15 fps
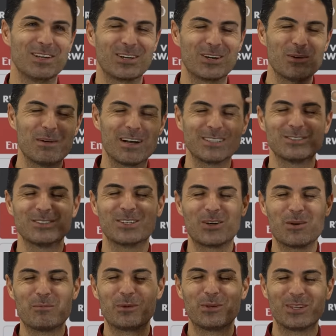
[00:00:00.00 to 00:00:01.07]
me go back to the
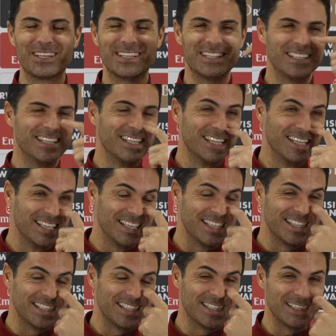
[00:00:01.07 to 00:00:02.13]
computer.
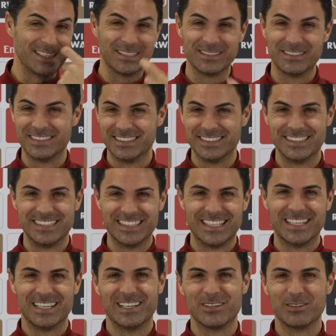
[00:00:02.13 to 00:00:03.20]
Uh,
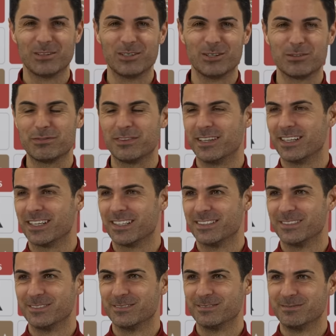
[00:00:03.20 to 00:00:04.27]
we're not far,
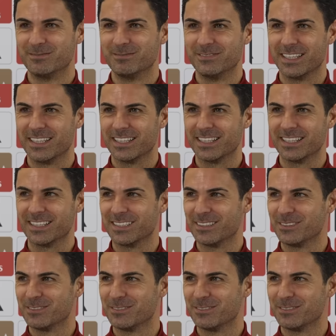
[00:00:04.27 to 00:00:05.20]
I think.